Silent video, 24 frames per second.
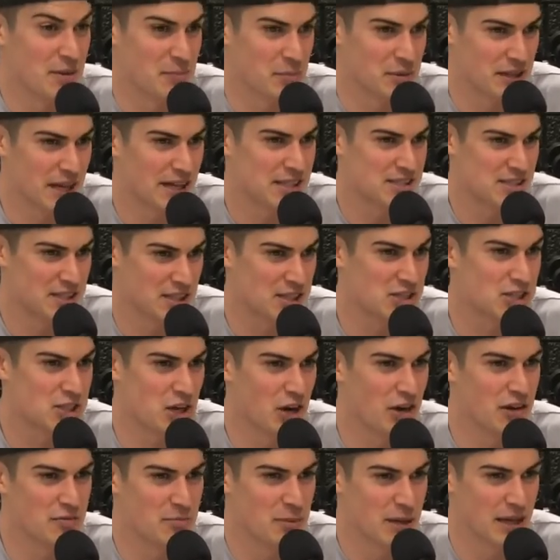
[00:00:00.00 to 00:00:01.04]
Yeah, but that's not even the
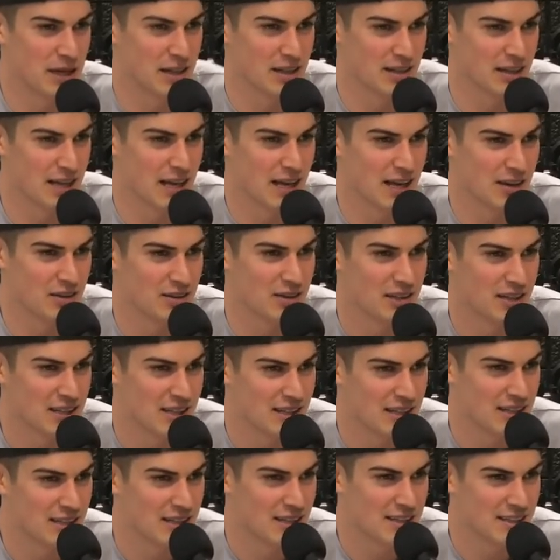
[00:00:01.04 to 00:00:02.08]
start yet. Of they being allowed, allowed to
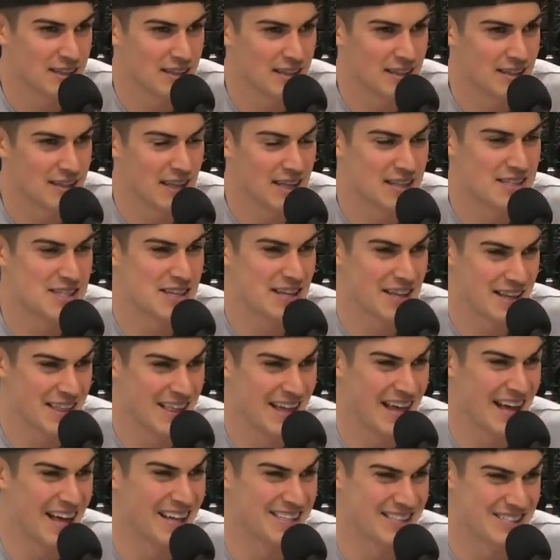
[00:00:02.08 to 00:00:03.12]
fall. That's
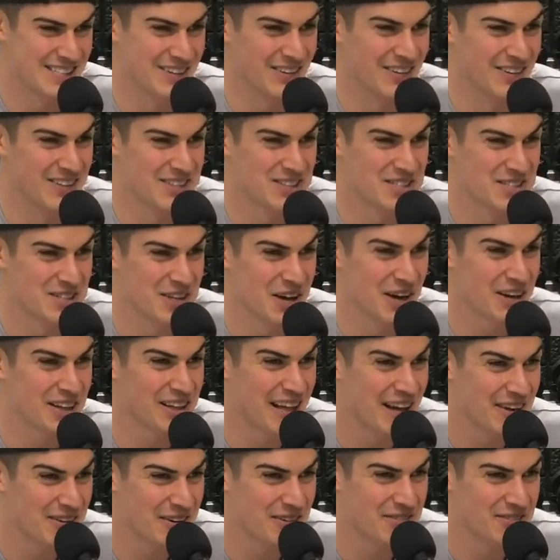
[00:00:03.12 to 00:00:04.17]
that's so interesting. Not allowed
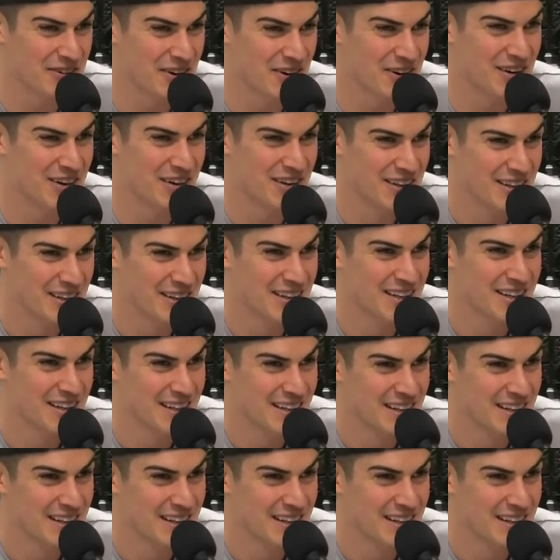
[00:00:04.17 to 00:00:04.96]
to fall. It would be a penalty.